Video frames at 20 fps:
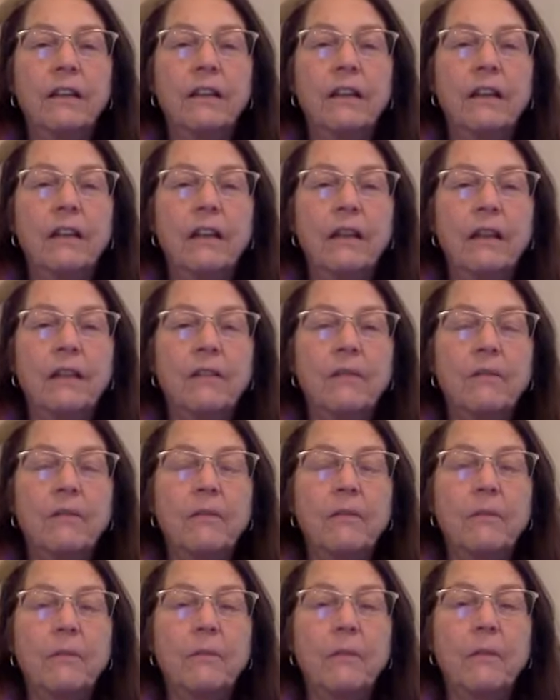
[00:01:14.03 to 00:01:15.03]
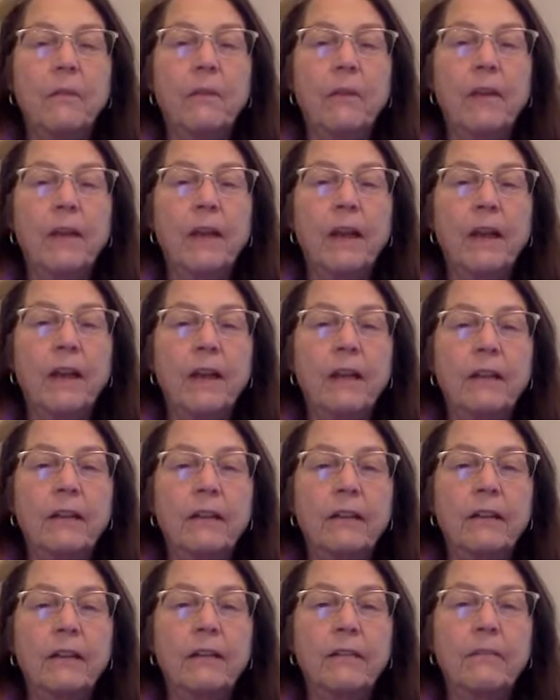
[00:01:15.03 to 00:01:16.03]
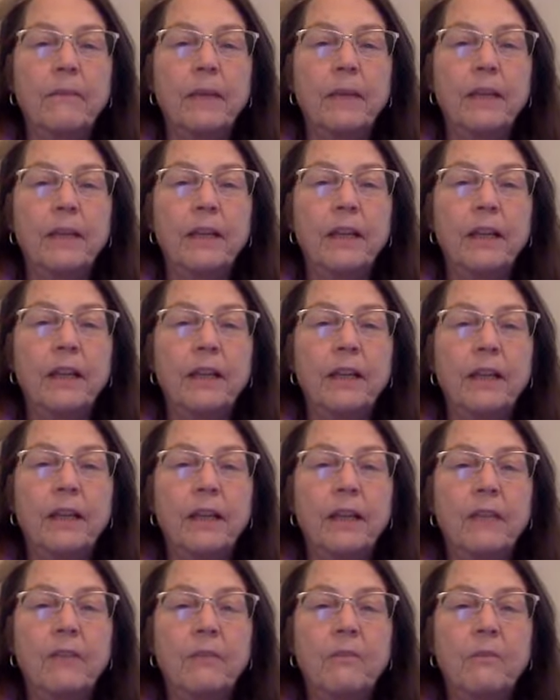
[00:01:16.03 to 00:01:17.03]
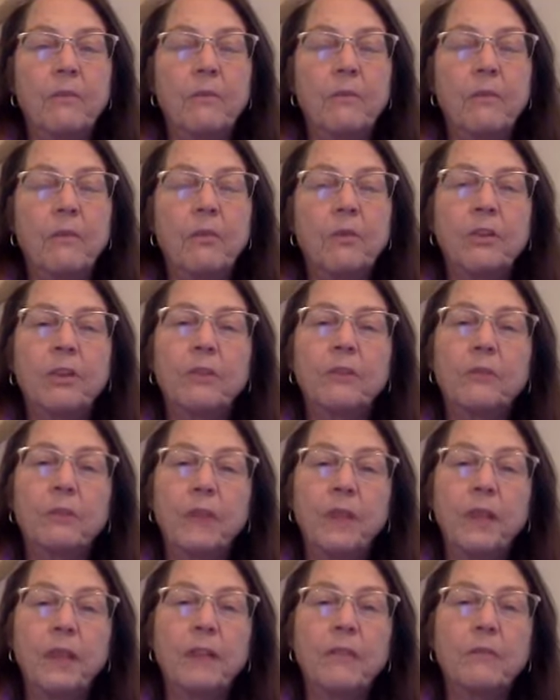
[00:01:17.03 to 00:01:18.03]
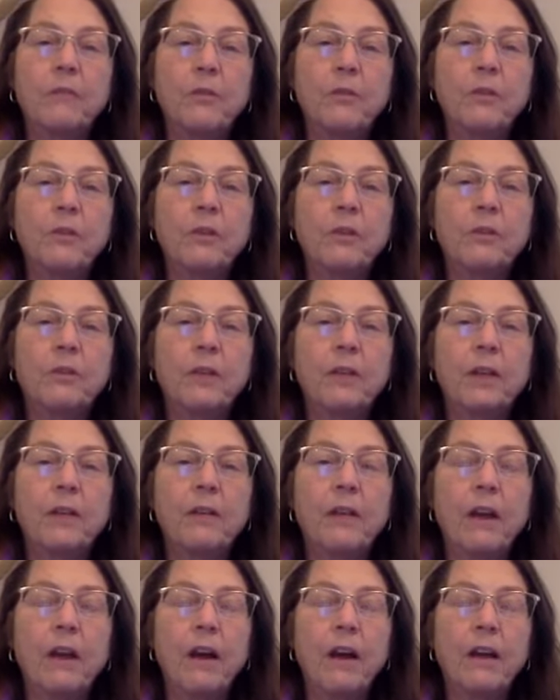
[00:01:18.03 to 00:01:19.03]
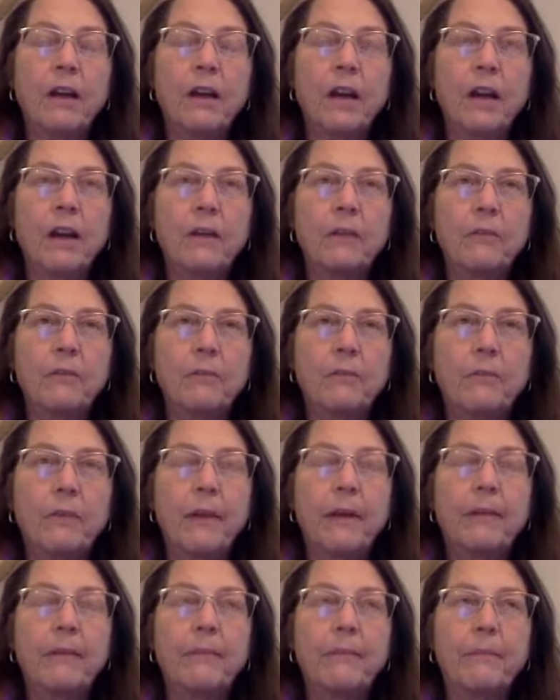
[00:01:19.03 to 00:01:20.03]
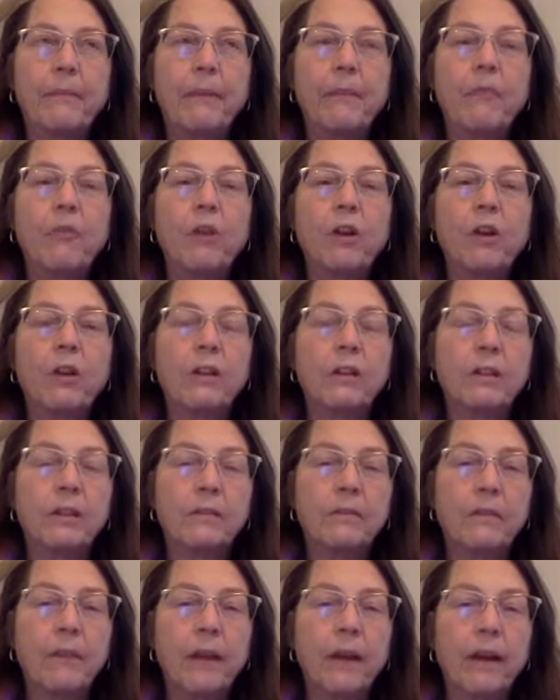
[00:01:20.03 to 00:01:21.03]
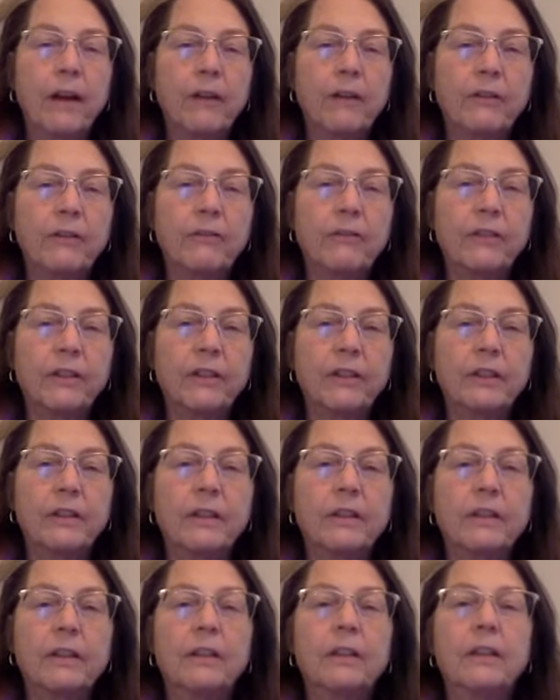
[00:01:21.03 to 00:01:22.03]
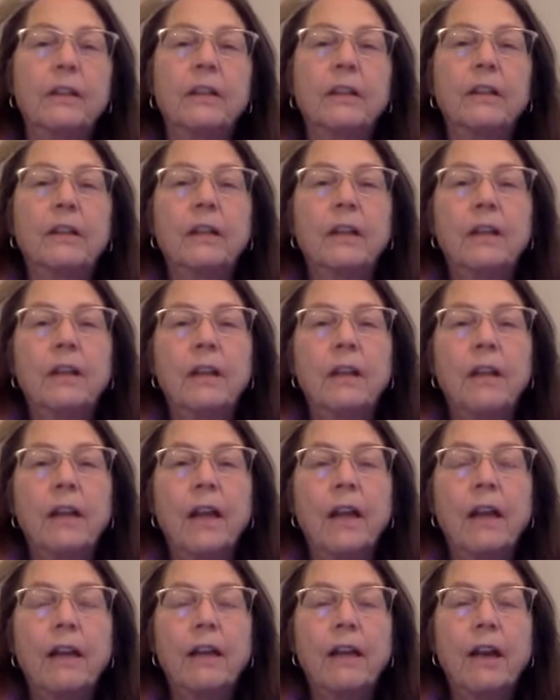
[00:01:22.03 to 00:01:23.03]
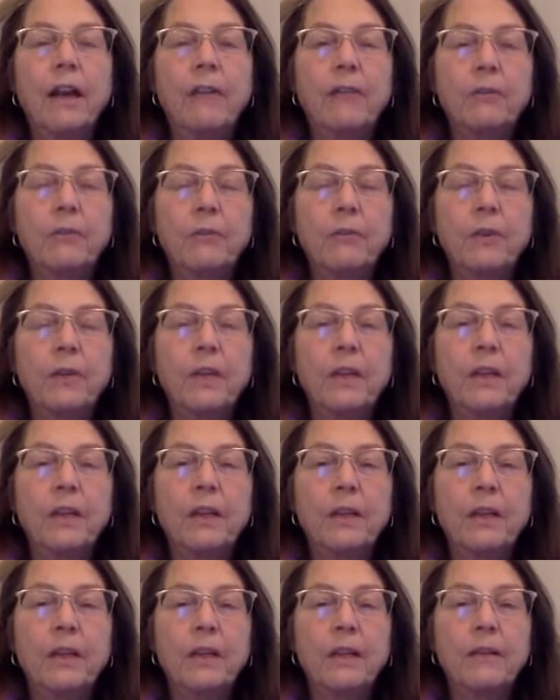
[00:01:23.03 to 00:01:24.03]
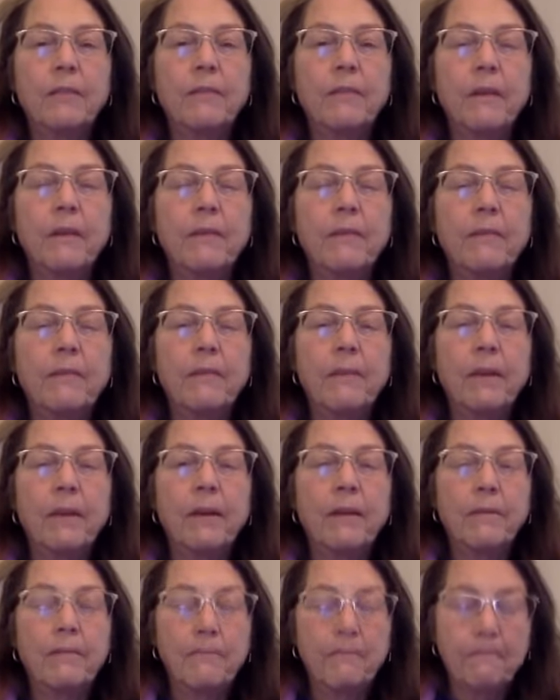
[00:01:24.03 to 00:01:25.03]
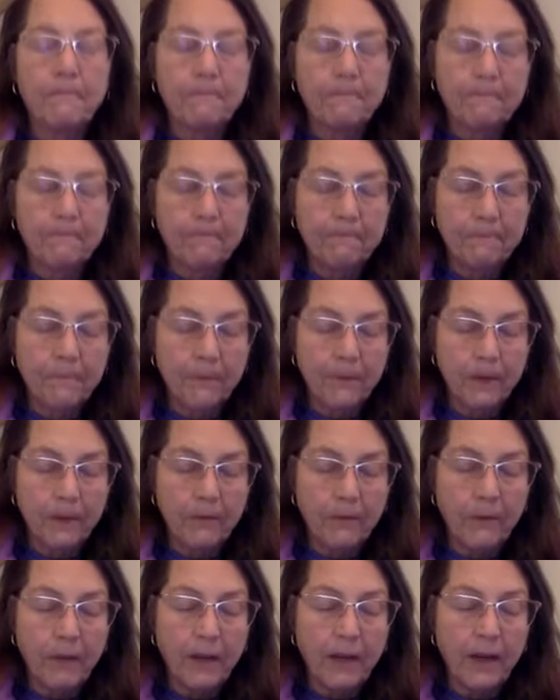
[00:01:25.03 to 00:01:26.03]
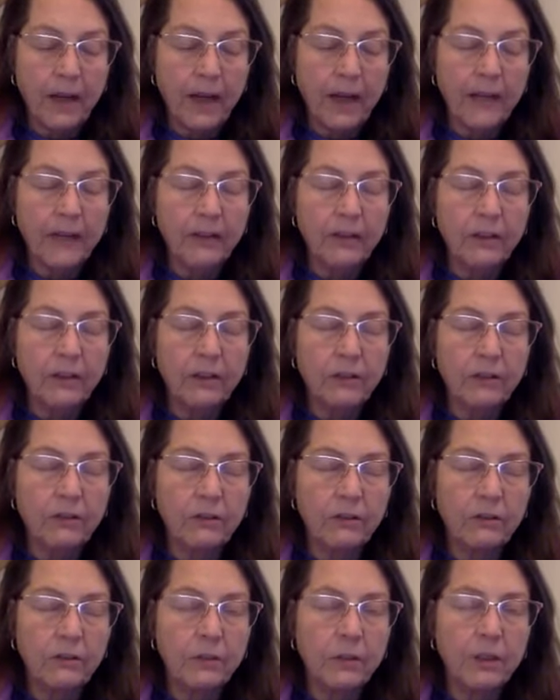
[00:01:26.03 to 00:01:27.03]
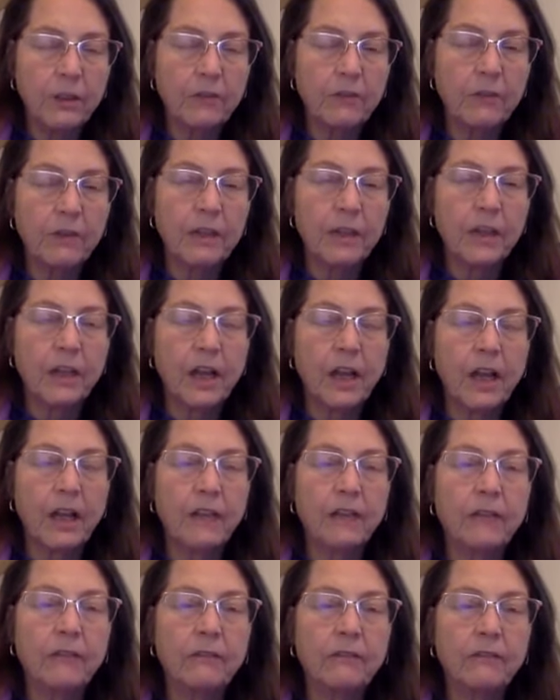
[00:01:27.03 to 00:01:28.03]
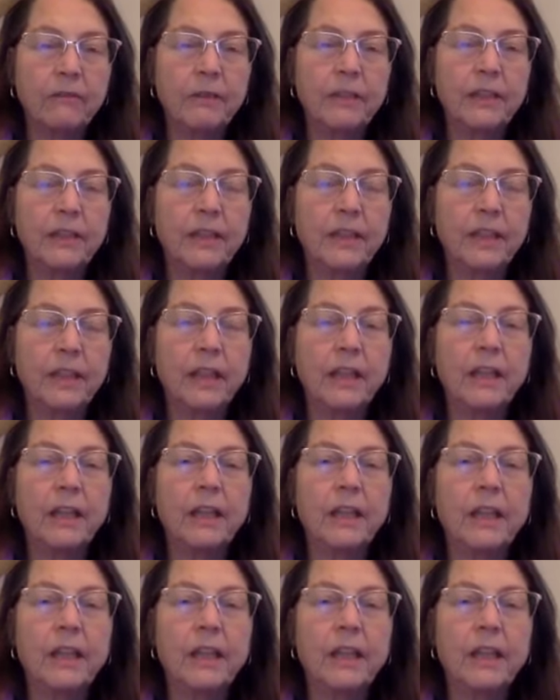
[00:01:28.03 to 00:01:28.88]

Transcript: and and uh, meditating and mostly reading, mostly reading uh, auto, bi- memoirs and biographies. And I was reading um, um, Maya Angelou's when she was in Ghana recently, and